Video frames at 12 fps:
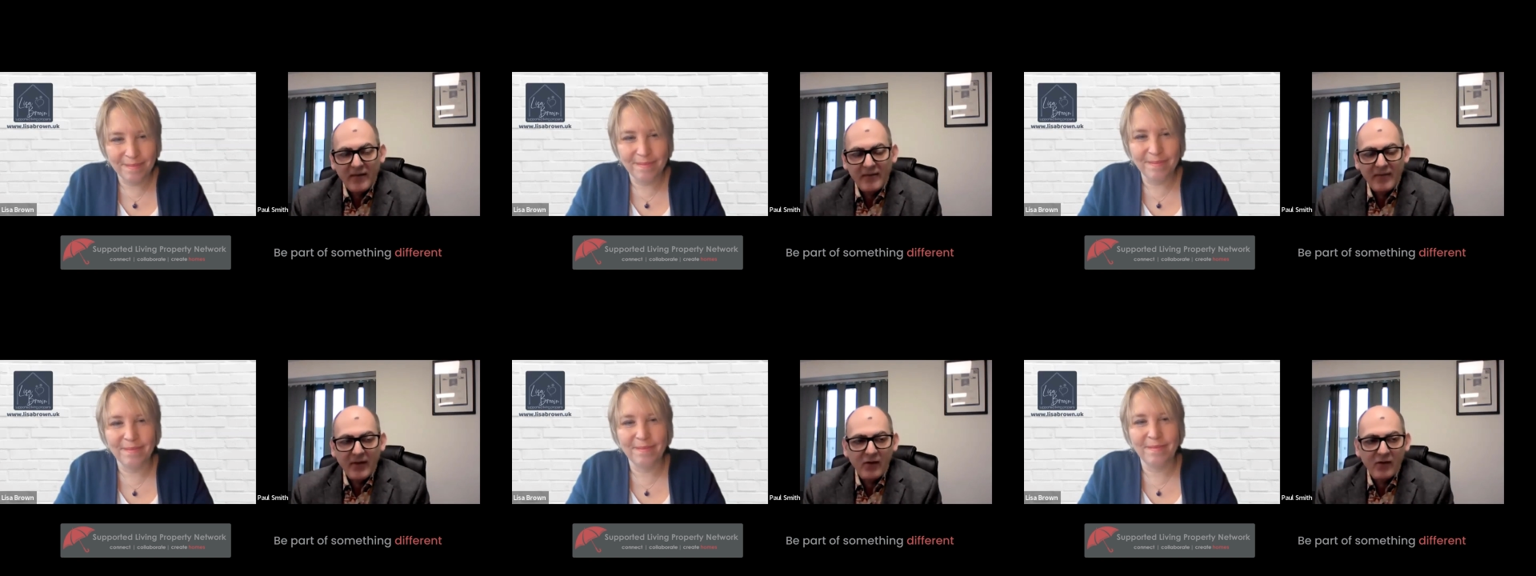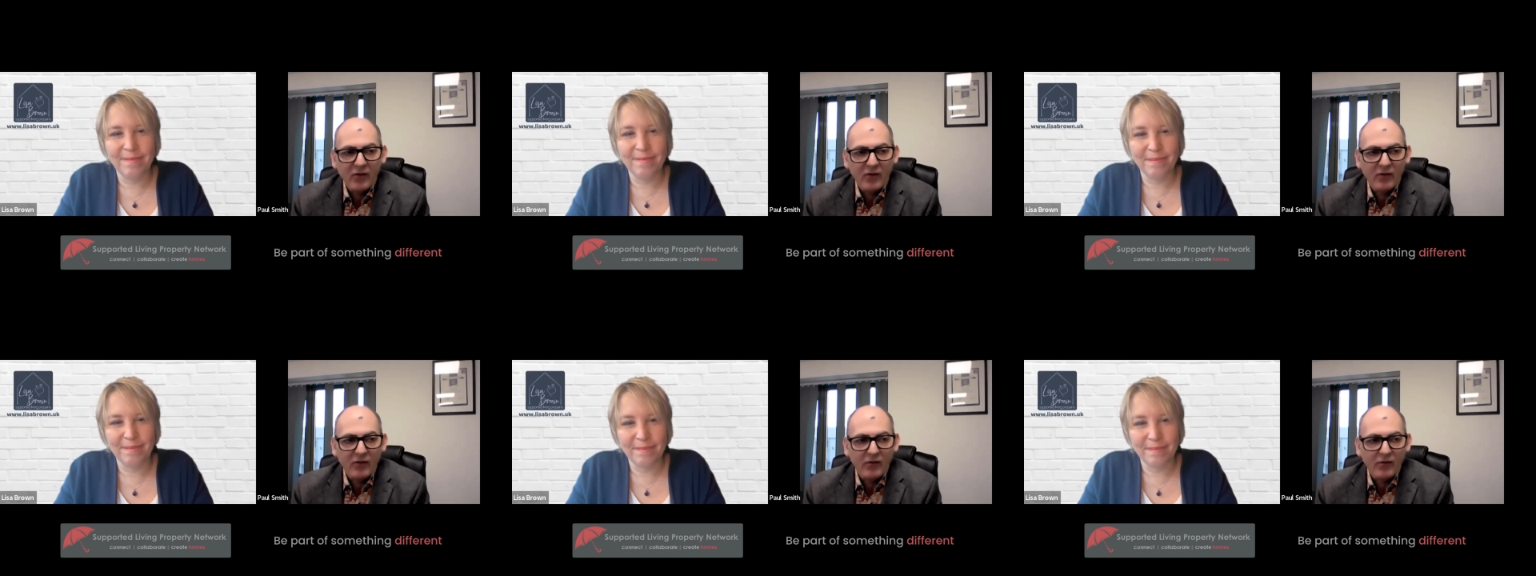
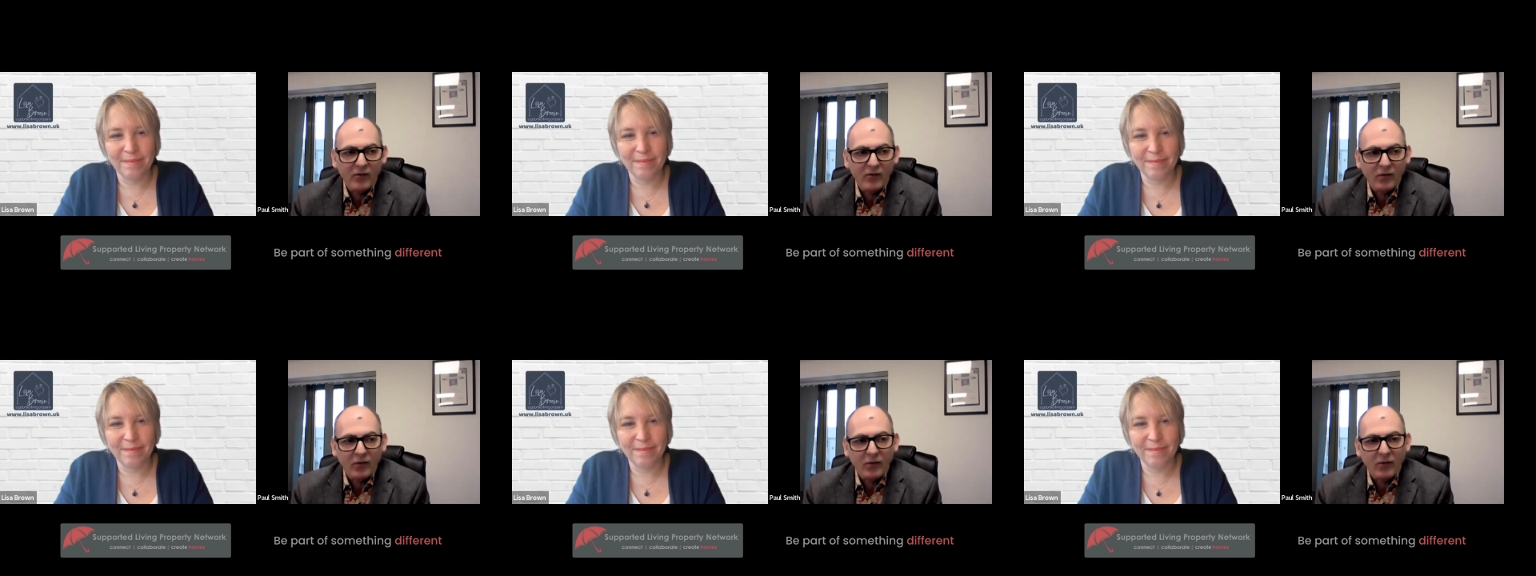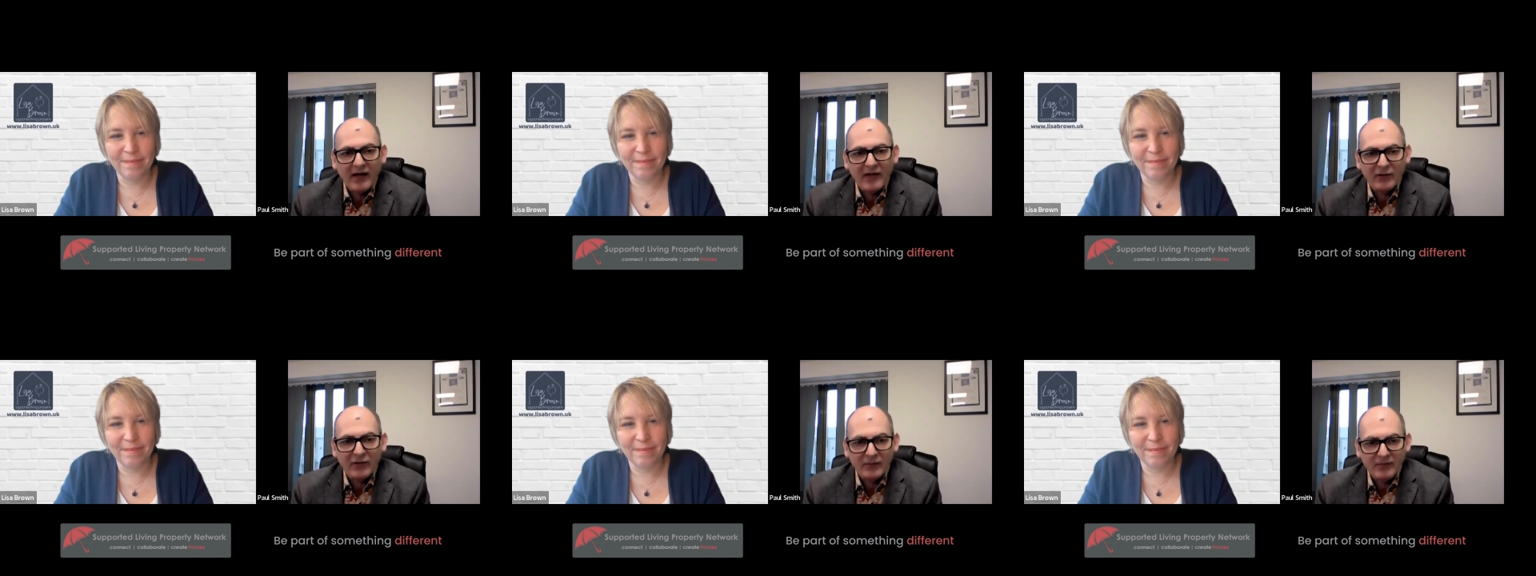Speaker 1: all the way
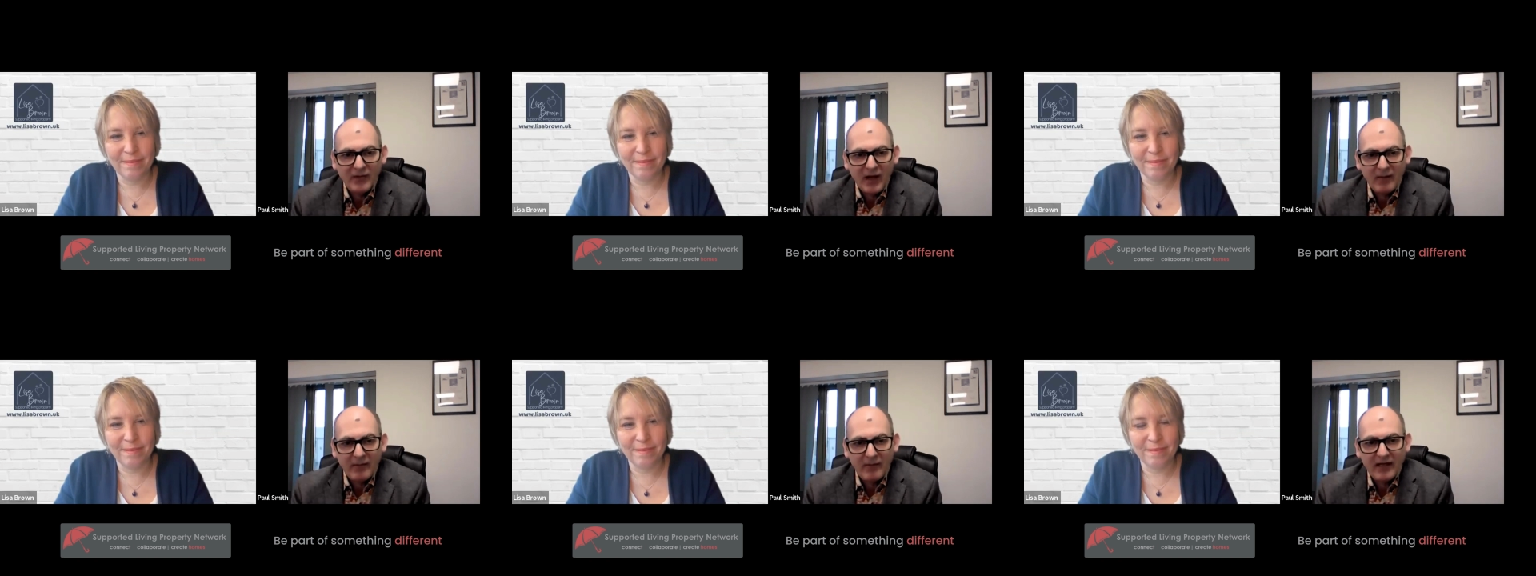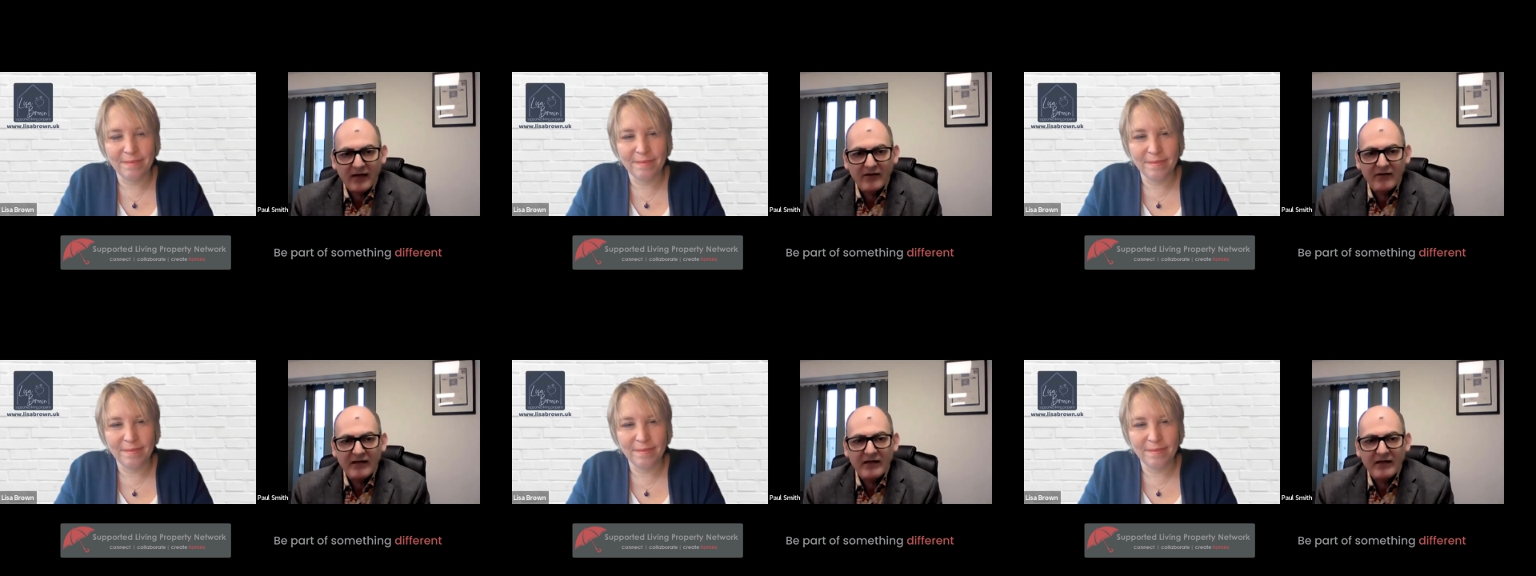from up here